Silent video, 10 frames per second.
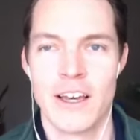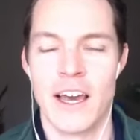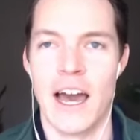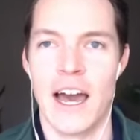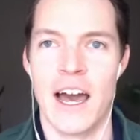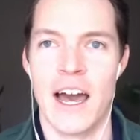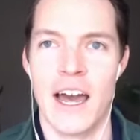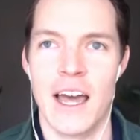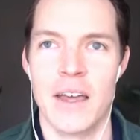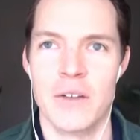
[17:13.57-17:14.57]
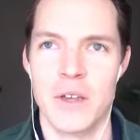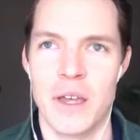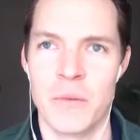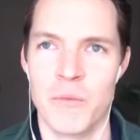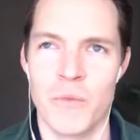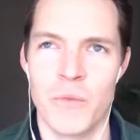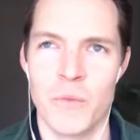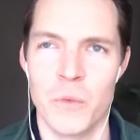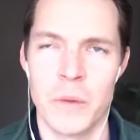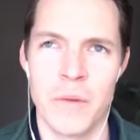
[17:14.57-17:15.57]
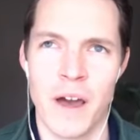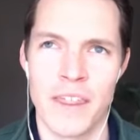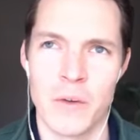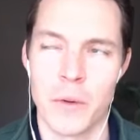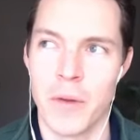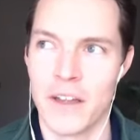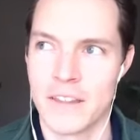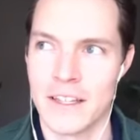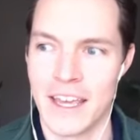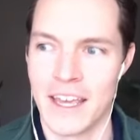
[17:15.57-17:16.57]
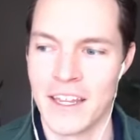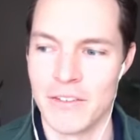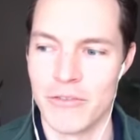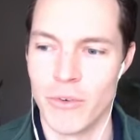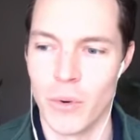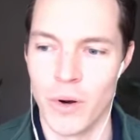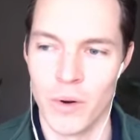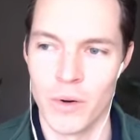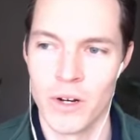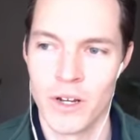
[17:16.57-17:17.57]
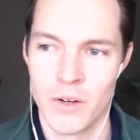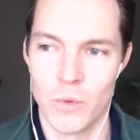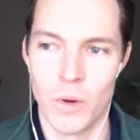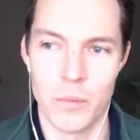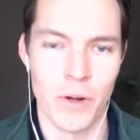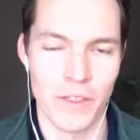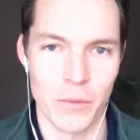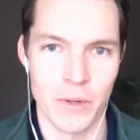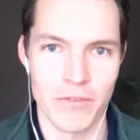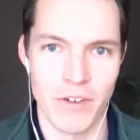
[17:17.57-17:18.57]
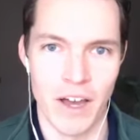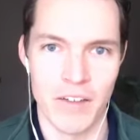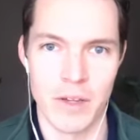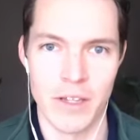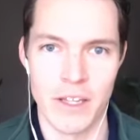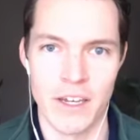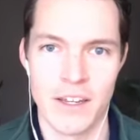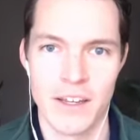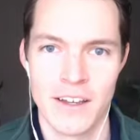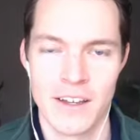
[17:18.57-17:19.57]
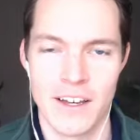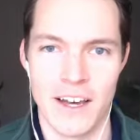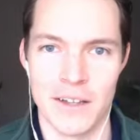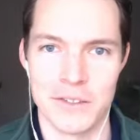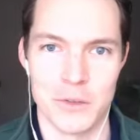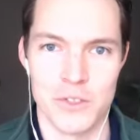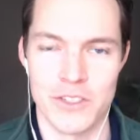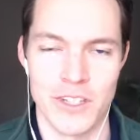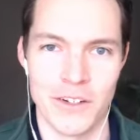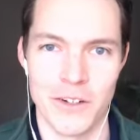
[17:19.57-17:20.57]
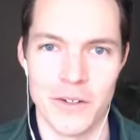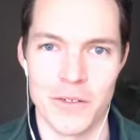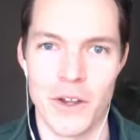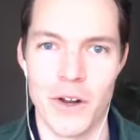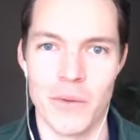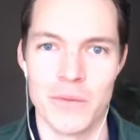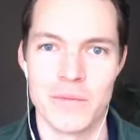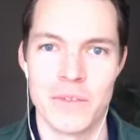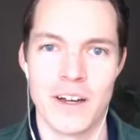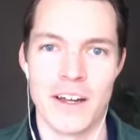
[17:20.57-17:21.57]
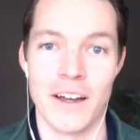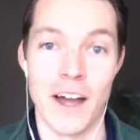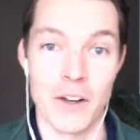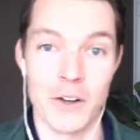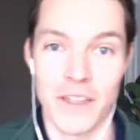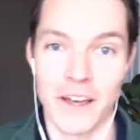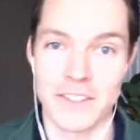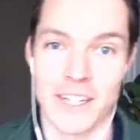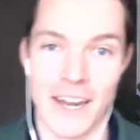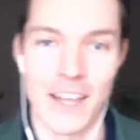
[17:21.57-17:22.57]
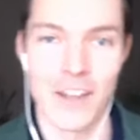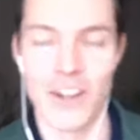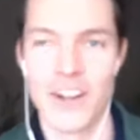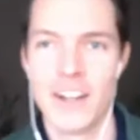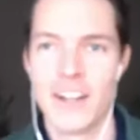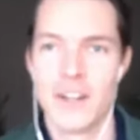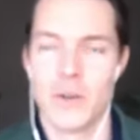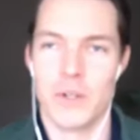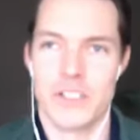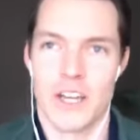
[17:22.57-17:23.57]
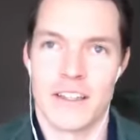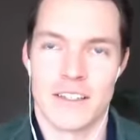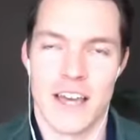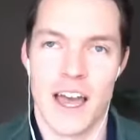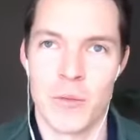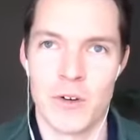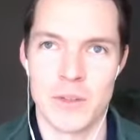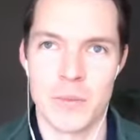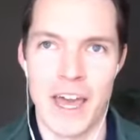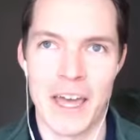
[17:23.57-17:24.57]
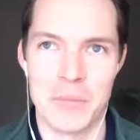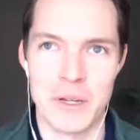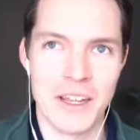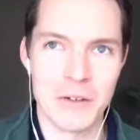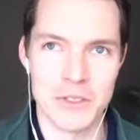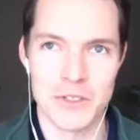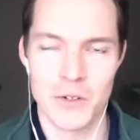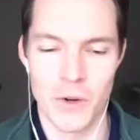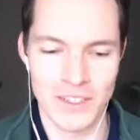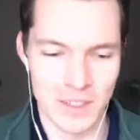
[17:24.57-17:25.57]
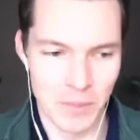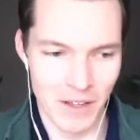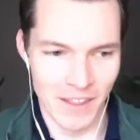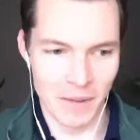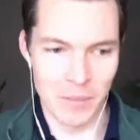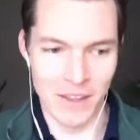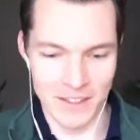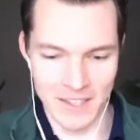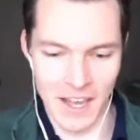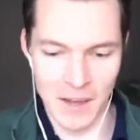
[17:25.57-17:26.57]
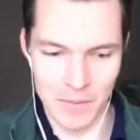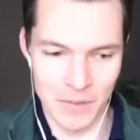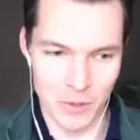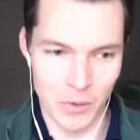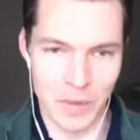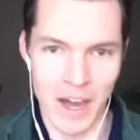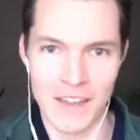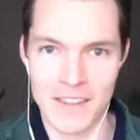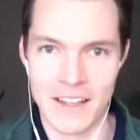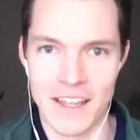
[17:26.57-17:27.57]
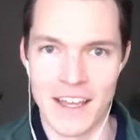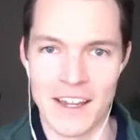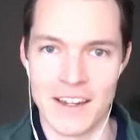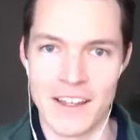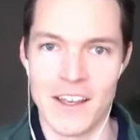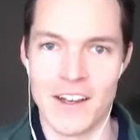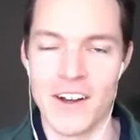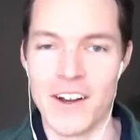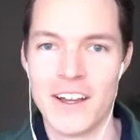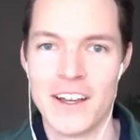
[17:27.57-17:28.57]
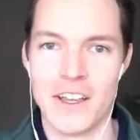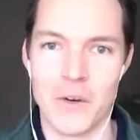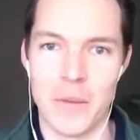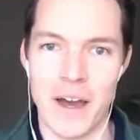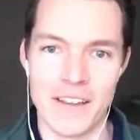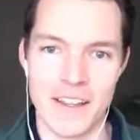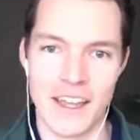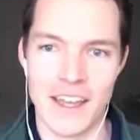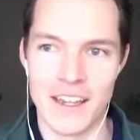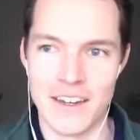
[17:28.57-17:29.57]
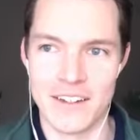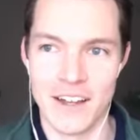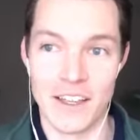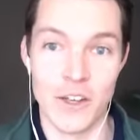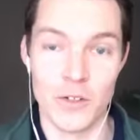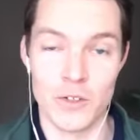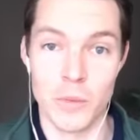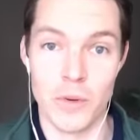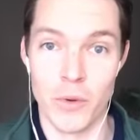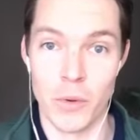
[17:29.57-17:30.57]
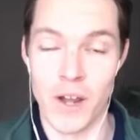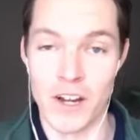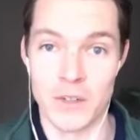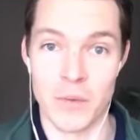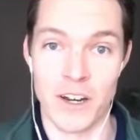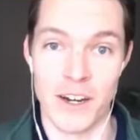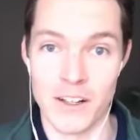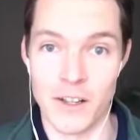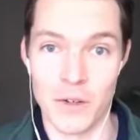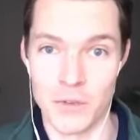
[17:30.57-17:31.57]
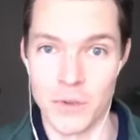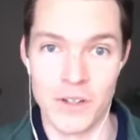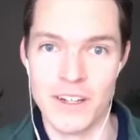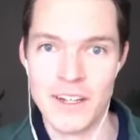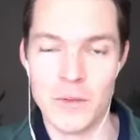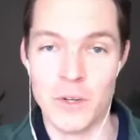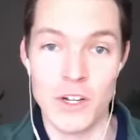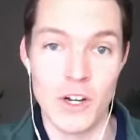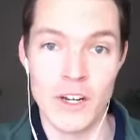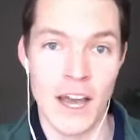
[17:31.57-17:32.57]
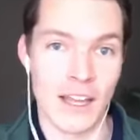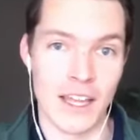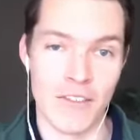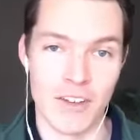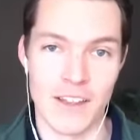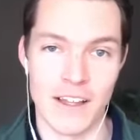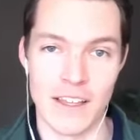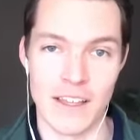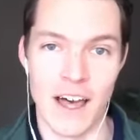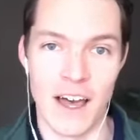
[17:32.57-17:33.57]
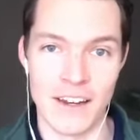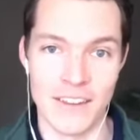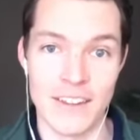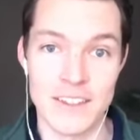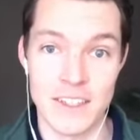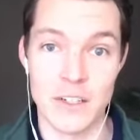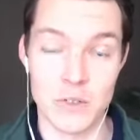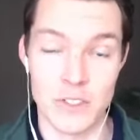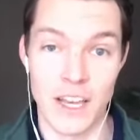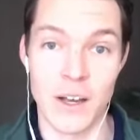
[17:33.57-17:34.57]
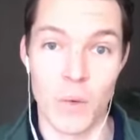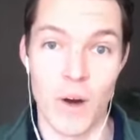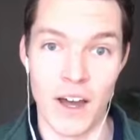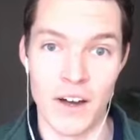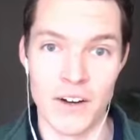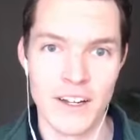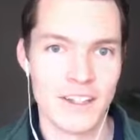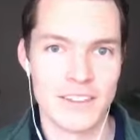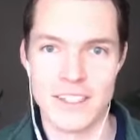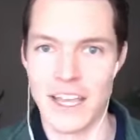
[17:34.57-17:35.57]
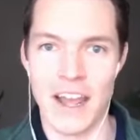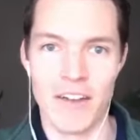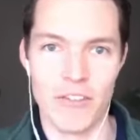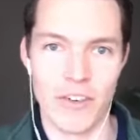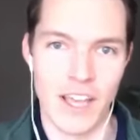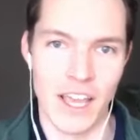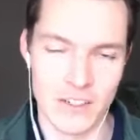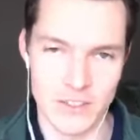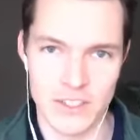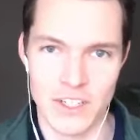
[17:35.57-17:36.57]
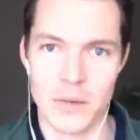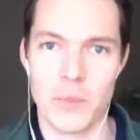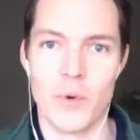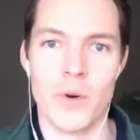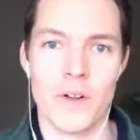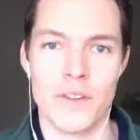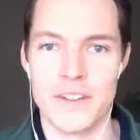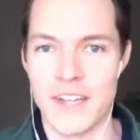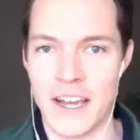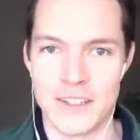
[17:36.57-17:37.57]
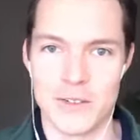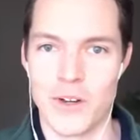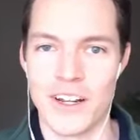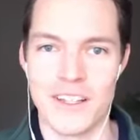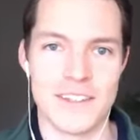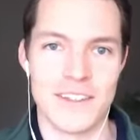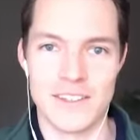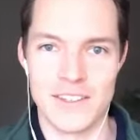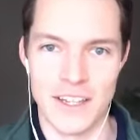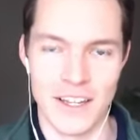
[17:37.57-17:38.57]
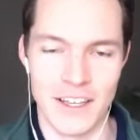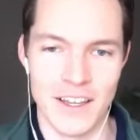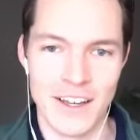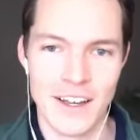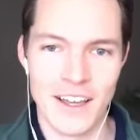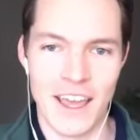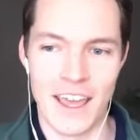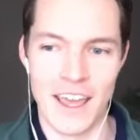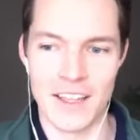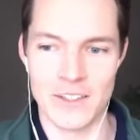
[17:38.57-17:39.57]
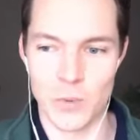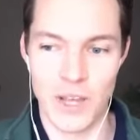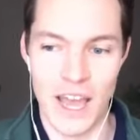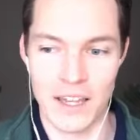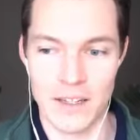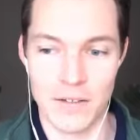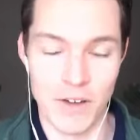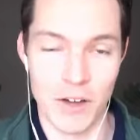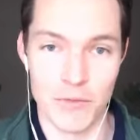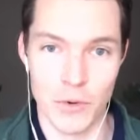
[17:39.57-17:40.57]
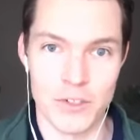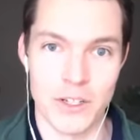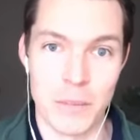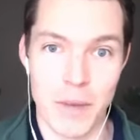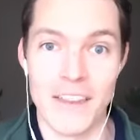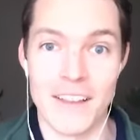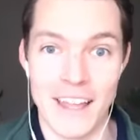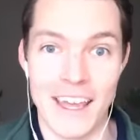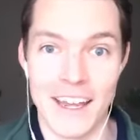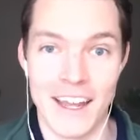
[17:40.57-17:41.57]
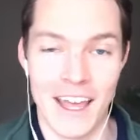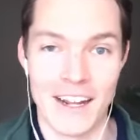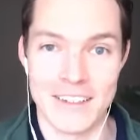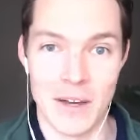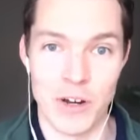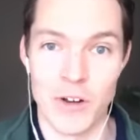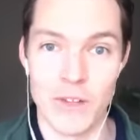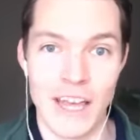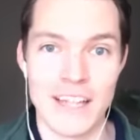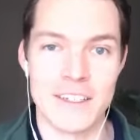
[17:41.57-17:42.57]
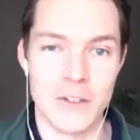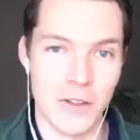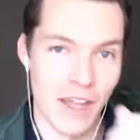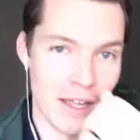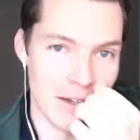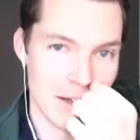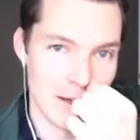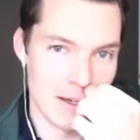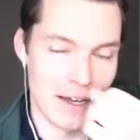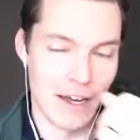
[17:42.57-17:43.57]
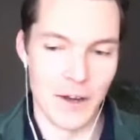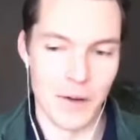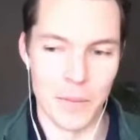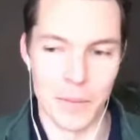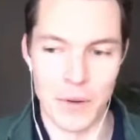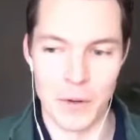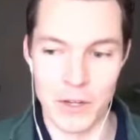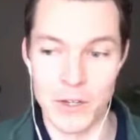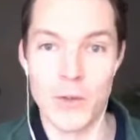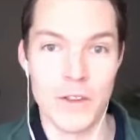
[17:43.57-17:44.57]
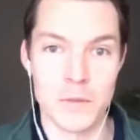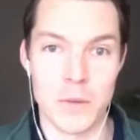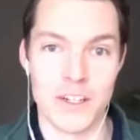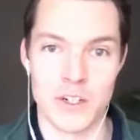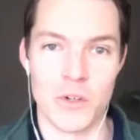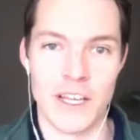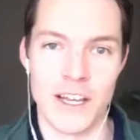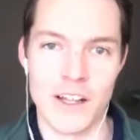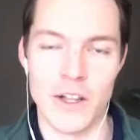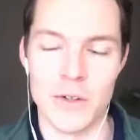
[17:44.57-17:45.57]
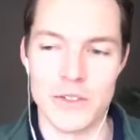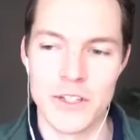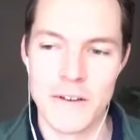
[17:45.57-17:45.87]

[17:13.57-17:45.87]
Uh, and we, I think we bought the land for 1.35 million. Hmm. Uh, so just under, you know, uh, 100,000 an acre, which at the time wasn't bad, but it was crazy. By the, by the time, so we buy the land here, you know, we buy the land a year or two before we're actually ready to close. We, we could not get everything aligned. And these deals take a while sure. to get every agency on board, the tax credits, the city. And so we had to unfortunately buy the land ahead of time. We don't like to do that. Um, but we knew this project would get closed.